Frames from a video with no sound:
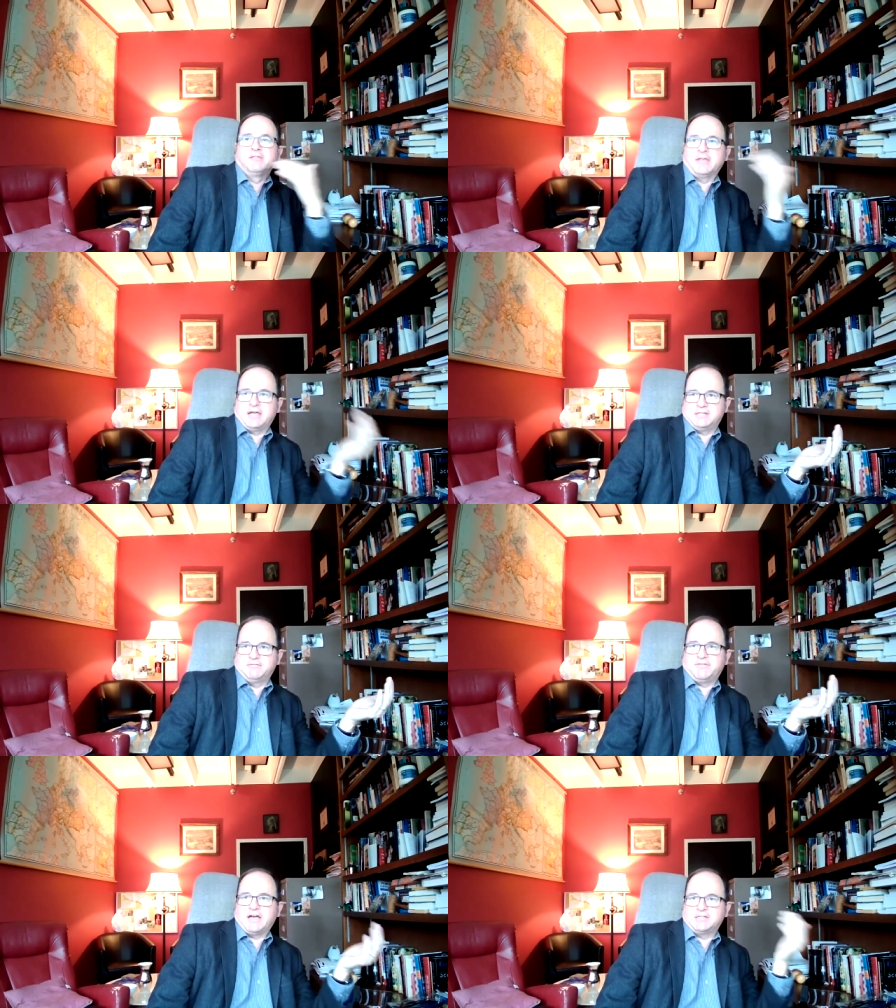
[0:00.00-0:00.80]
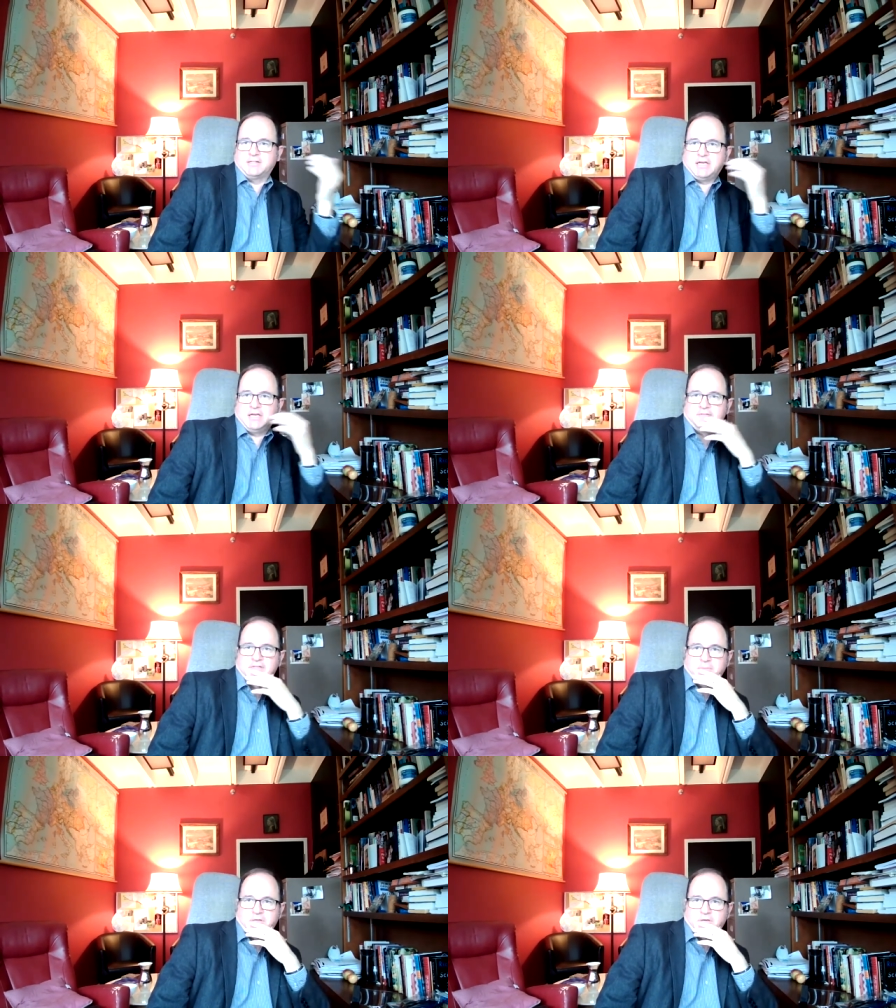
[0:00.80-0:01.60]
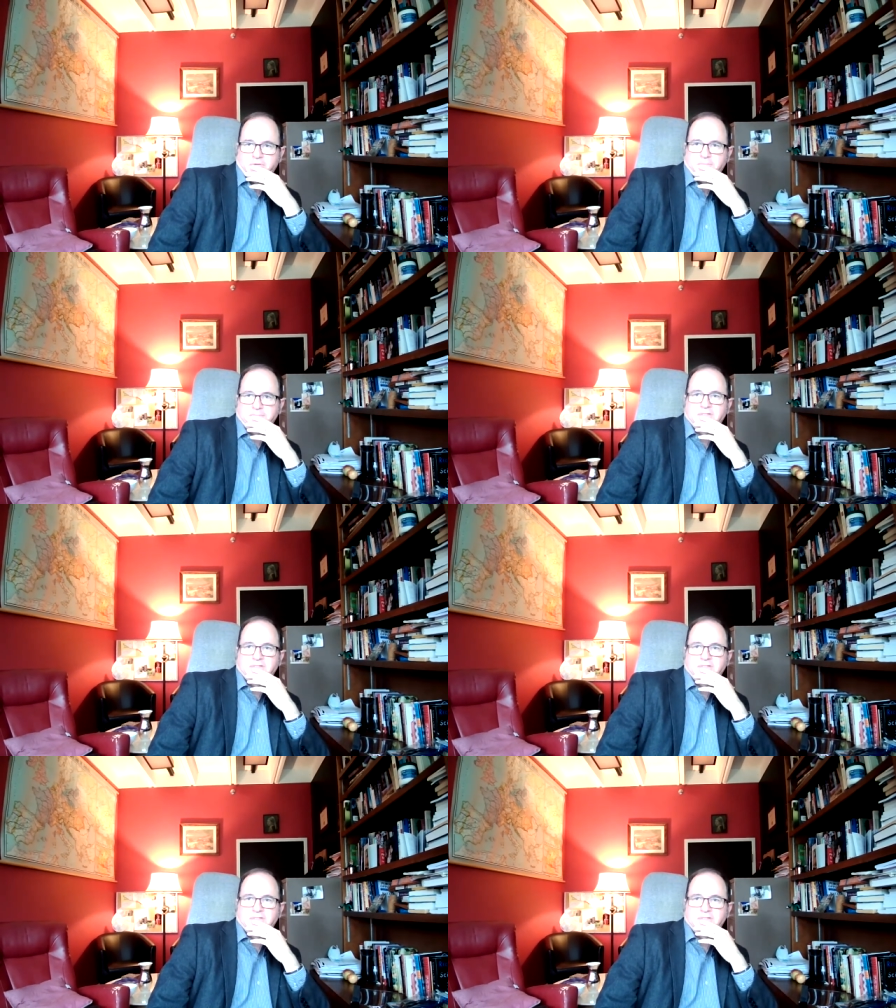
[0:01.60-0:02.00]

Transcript: that is in fact in the hand of someone else.